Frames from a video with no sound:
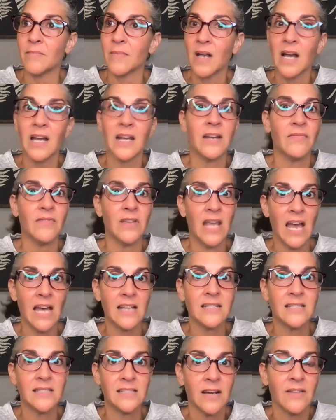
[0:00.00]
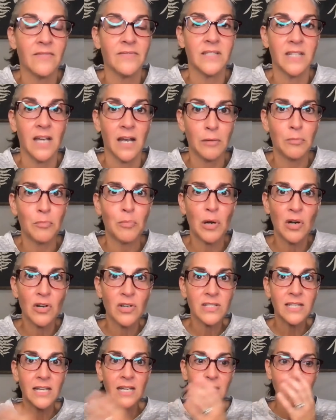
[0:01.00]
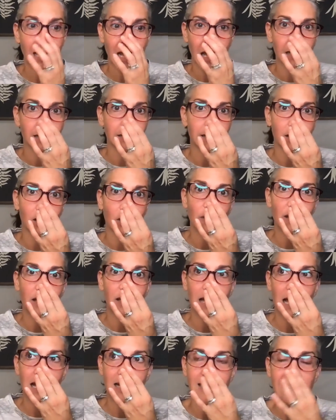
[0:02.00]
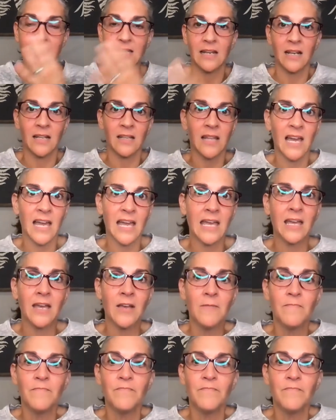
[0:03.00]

kind of get stuff done person, a little bit less than a like,